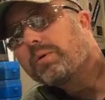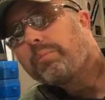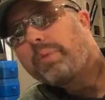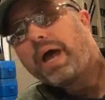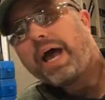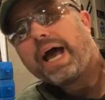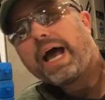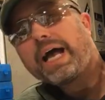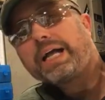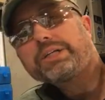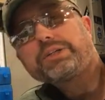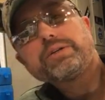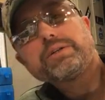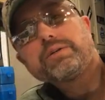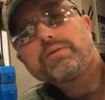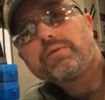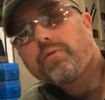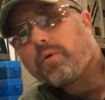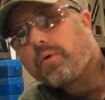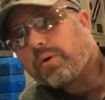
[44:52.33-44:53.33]

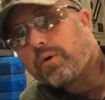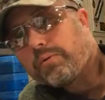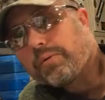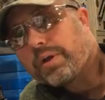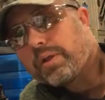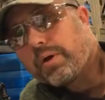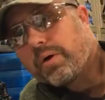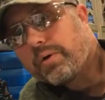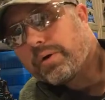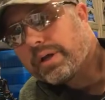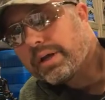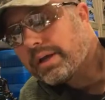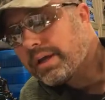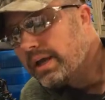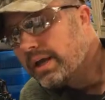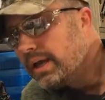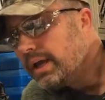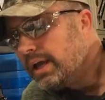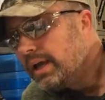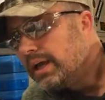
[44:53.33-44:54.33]
passion for reloading.
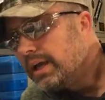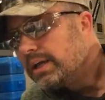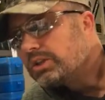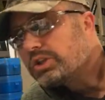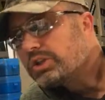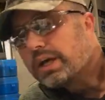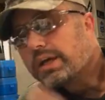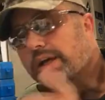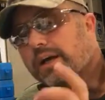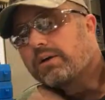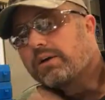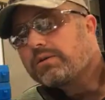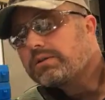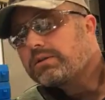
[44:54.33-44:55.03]
And check out